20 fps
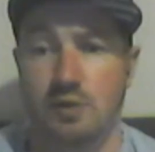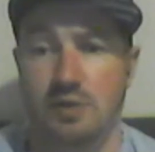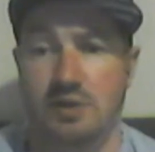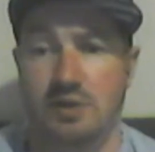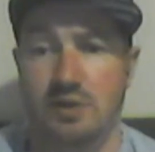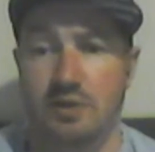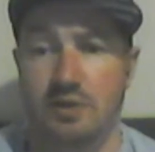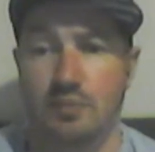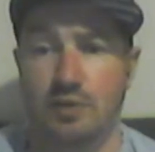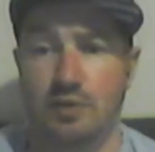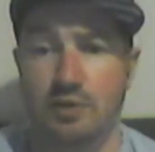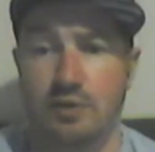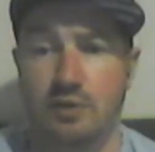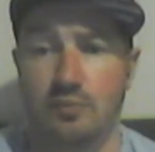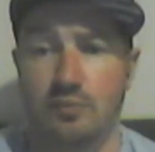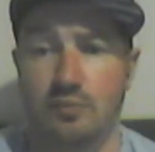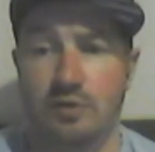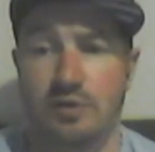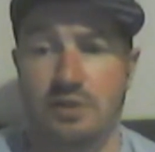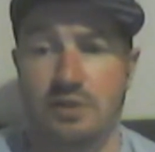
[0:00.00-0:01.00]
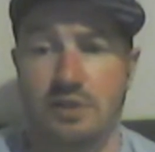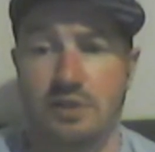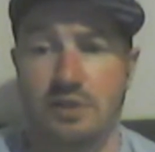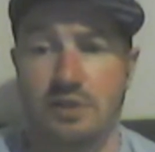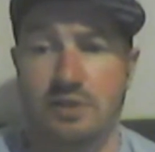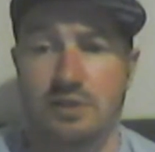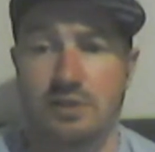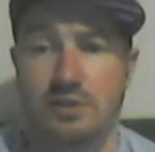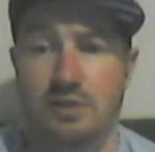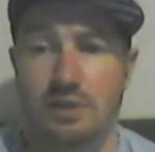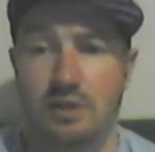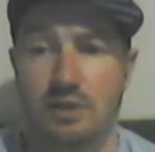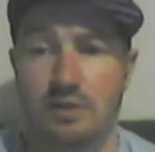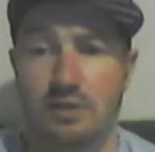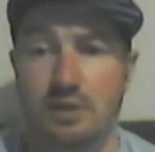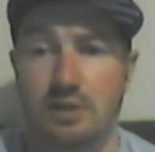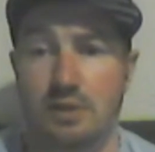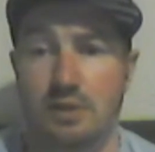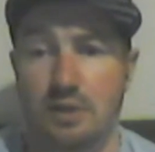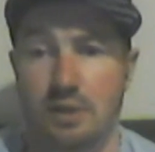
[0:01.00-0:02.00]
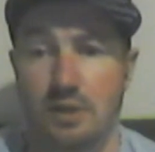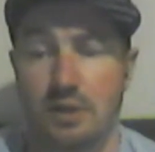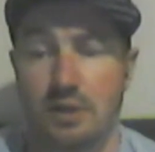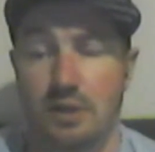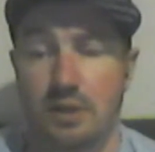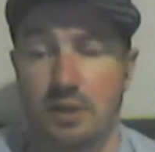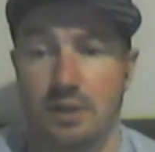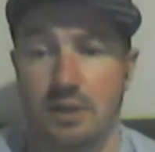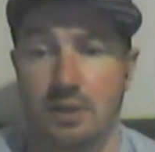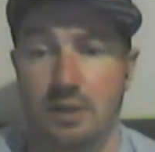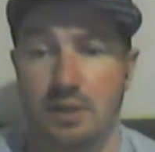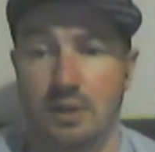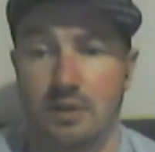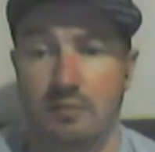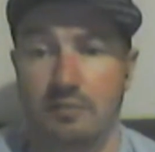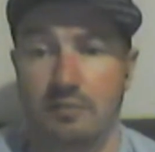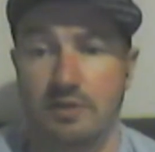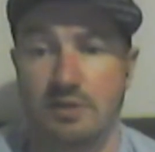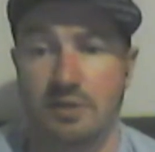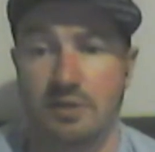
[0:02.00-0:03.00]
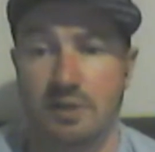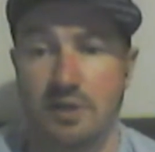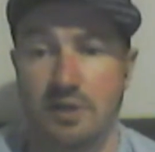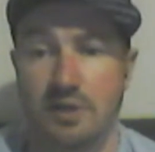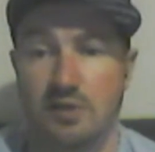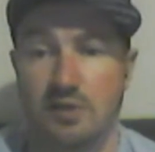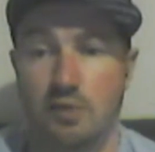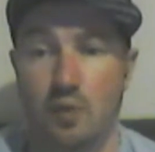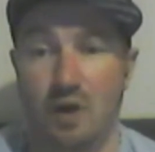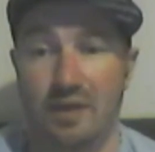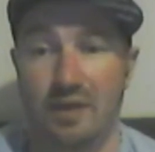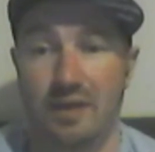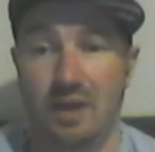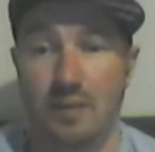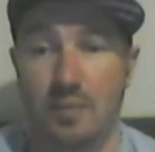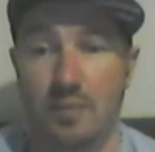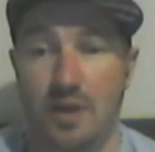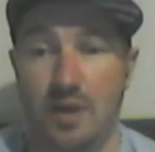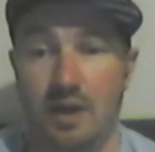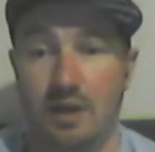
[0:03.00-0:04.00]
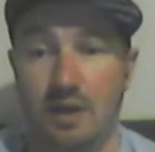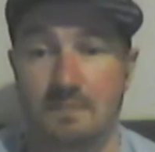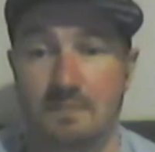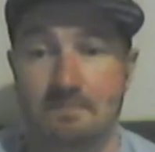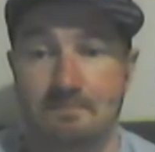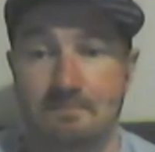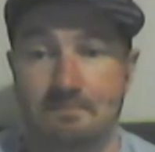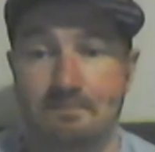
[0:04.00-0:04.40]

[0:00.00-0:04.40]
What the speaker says: West had a pretty good pre-season. So obviously he's won that battle.